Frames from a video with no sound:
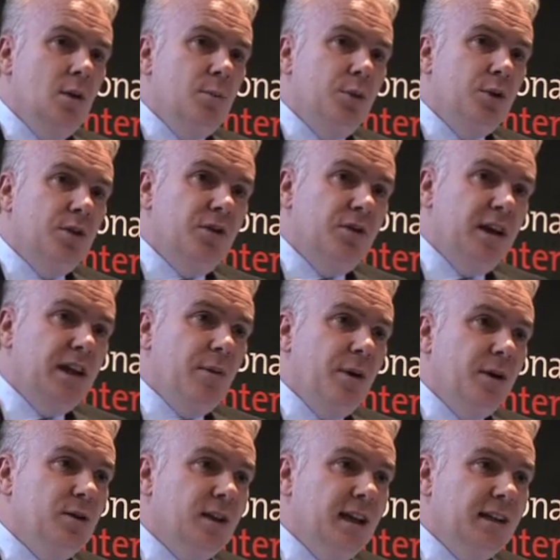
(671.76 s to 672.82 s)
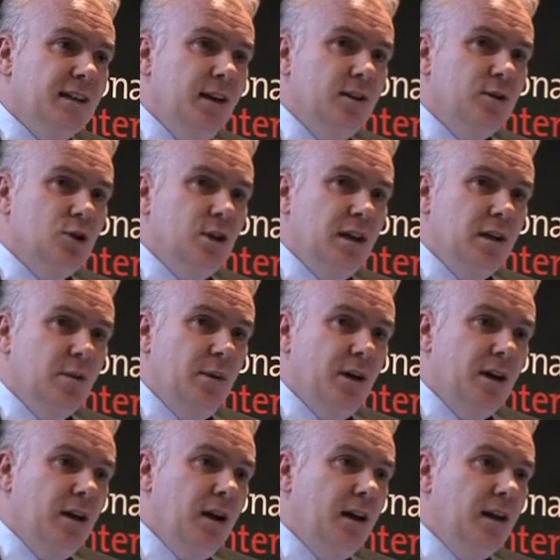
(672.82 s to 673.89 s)
But the thing about technology and about
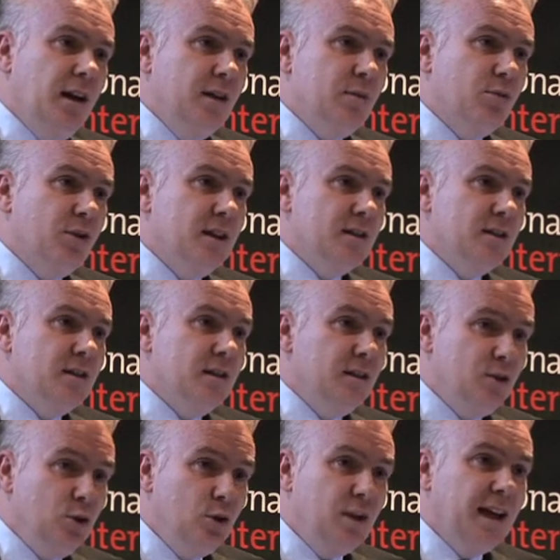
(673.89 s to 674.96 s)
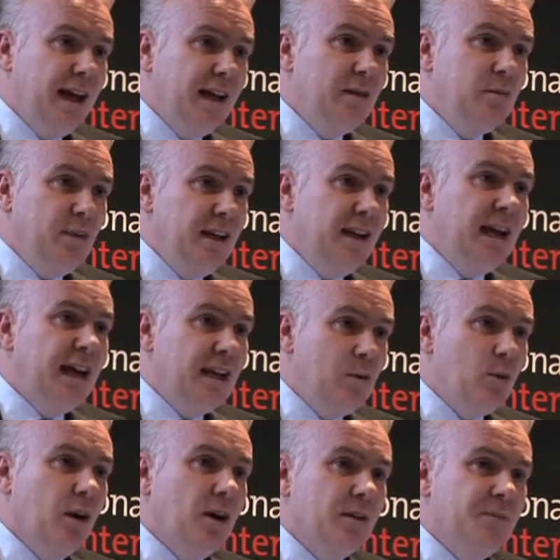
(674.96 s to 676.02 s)
an online presence is you can be
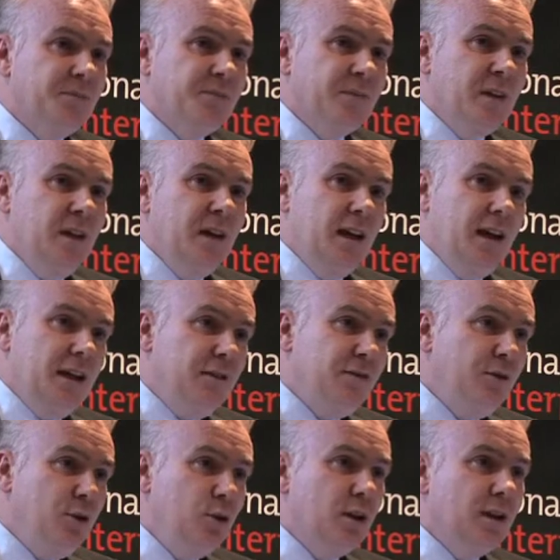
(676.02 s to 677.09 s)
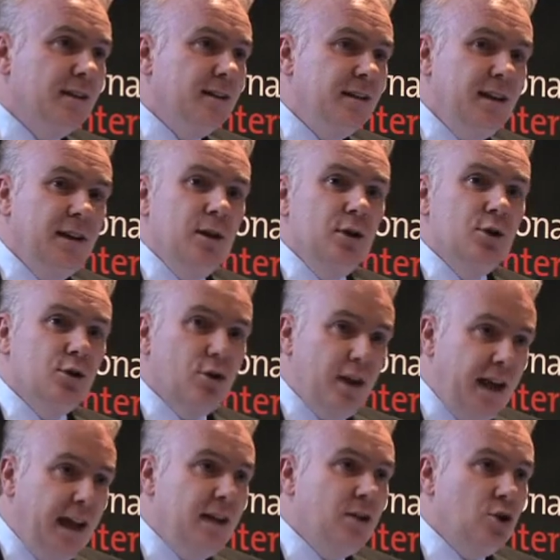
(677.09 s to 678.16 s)
anywhere, and if you can
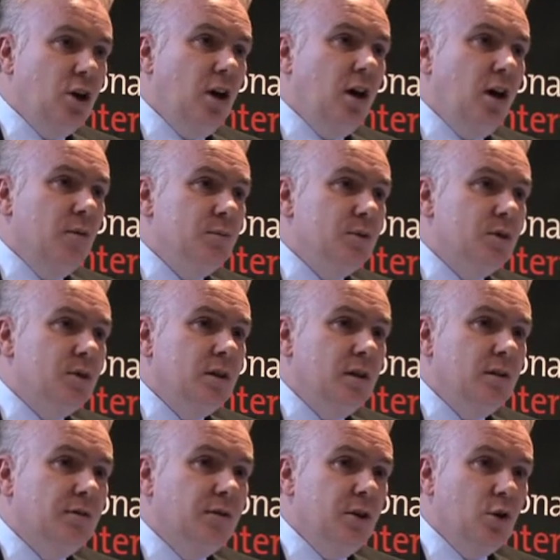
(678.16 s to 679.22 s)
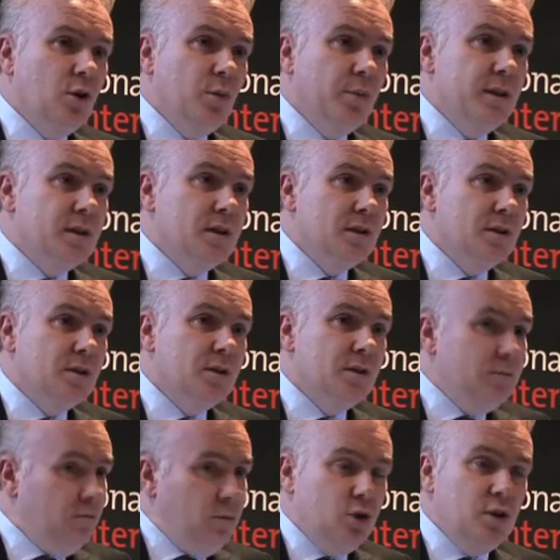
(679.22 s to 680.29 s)
create jobs for your business,
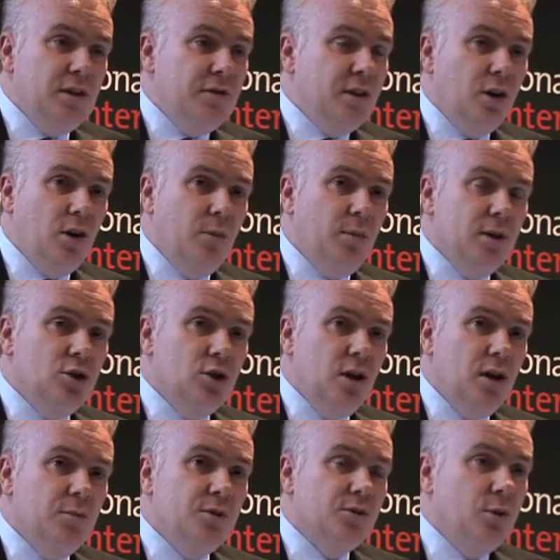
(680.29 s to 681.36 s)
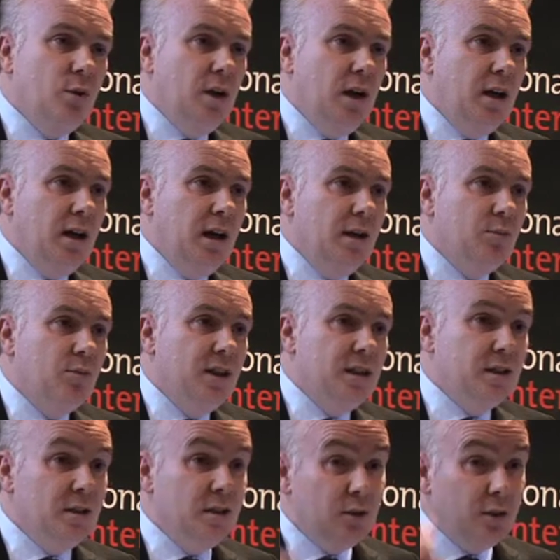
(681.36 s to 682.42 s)
just even a couple of jobs through an online
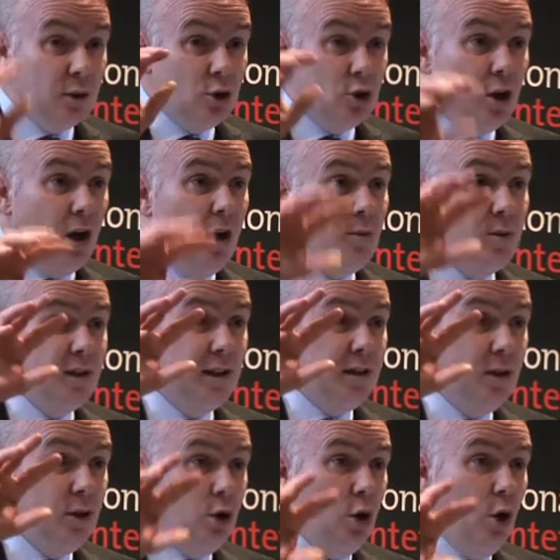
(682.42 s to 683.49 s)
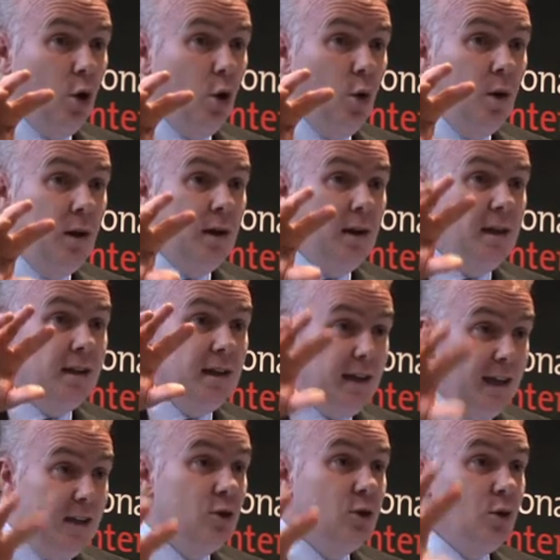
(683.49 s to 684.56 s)
presence, they're jobs that can go
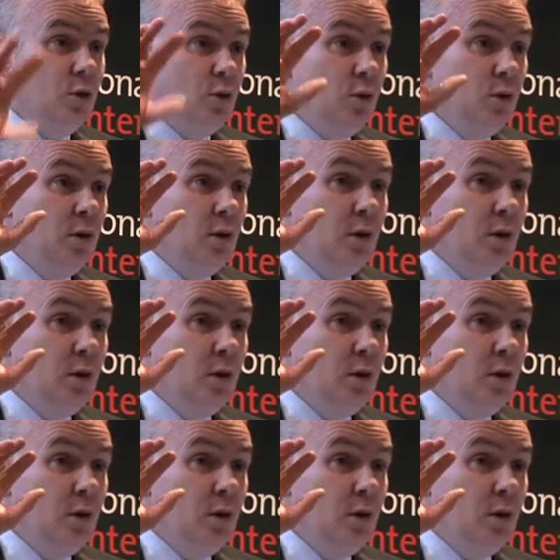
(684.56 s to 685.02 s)
into